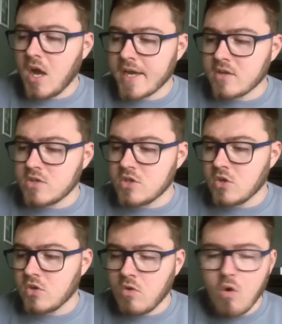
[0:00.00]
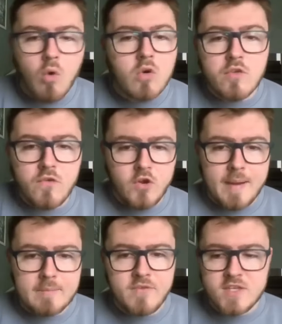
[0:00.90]
I could do all of the
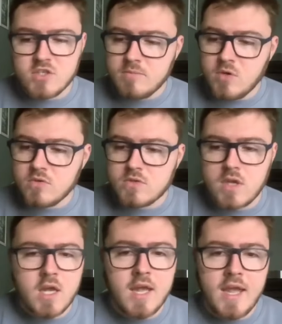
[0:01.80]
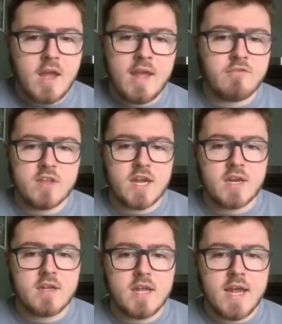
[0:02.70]
FODMAP vegetables, everything.
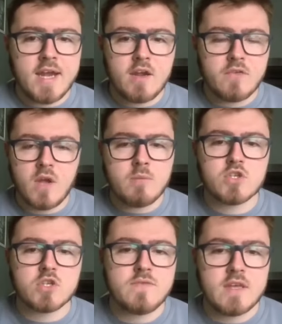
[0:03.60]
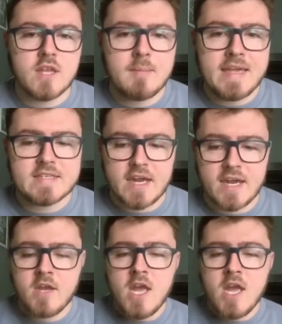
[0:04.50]
And I, I would just feel amazing.